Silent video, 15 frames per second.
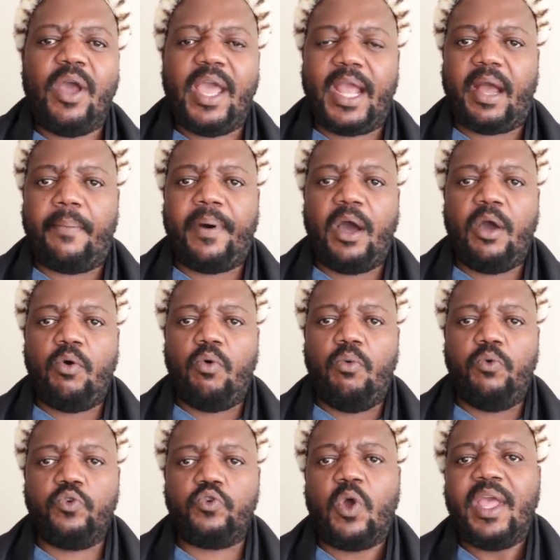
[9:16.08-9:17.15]
engapha
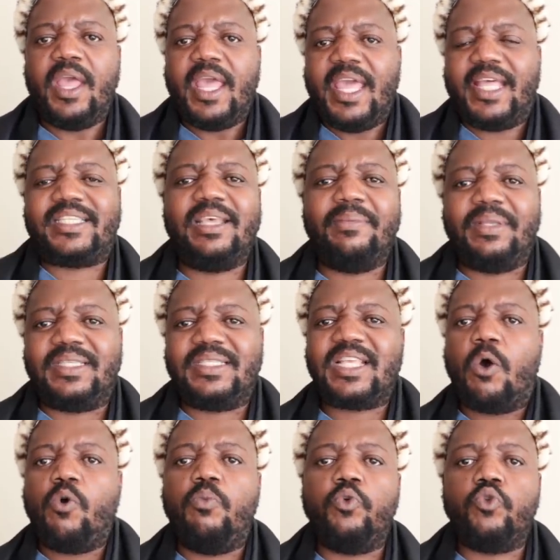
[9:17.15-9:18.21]
umuntu
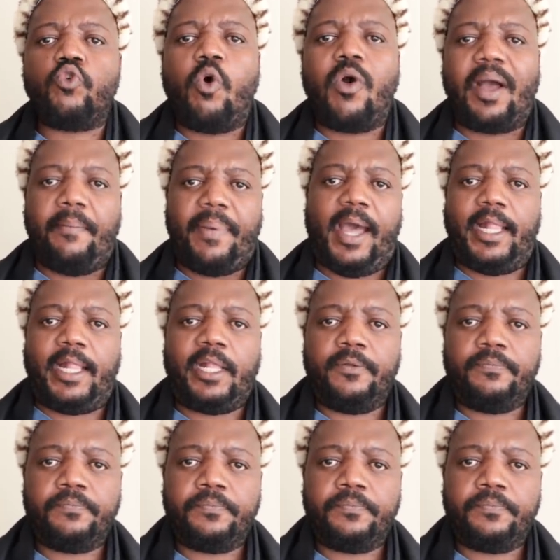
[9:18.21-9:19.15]
esebenzisa umuntu ongaphandle